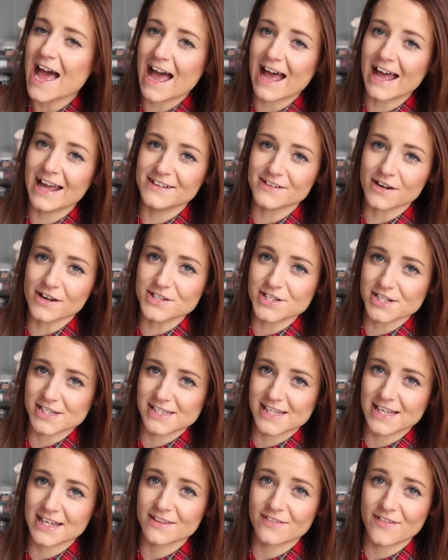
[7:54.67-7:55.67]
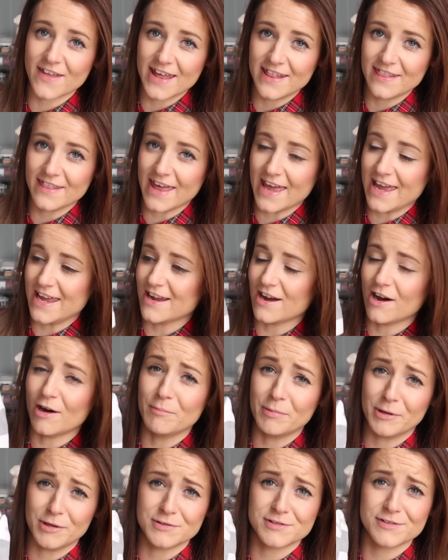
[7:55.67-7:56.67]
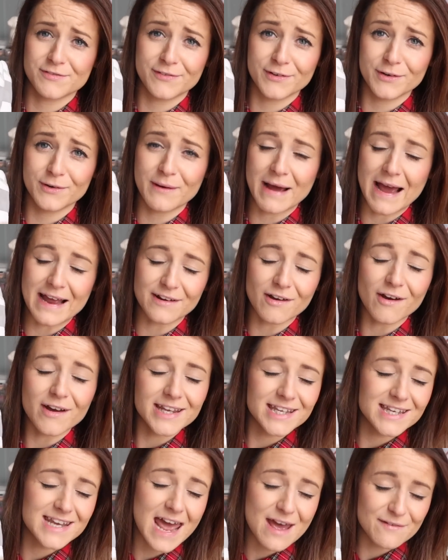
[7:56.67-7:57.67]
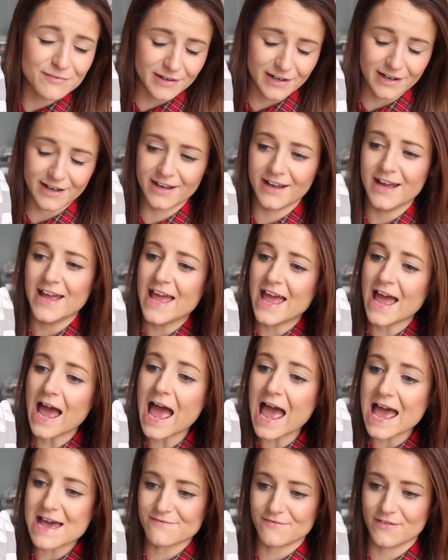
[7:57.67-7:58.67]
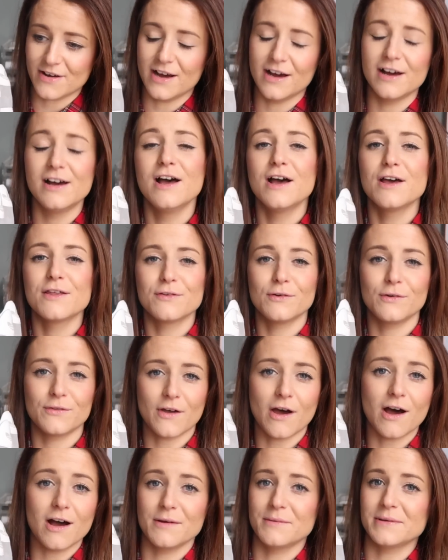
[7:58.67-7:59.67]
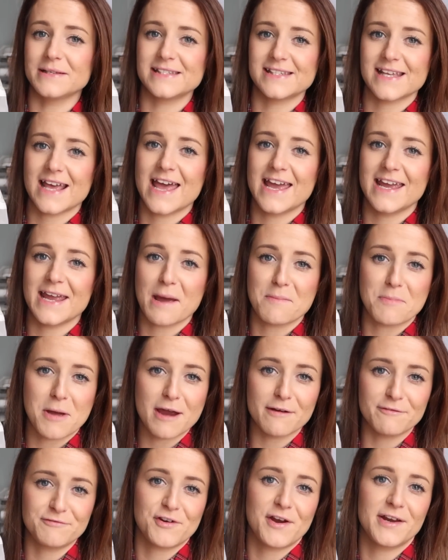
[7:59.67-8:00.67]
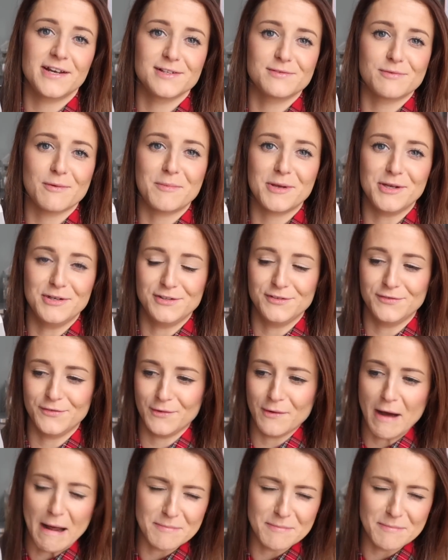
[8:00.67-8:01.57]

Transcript: and I just think that they are beautiful, and I never ever thought that I would say a pair of trainers were beautiful.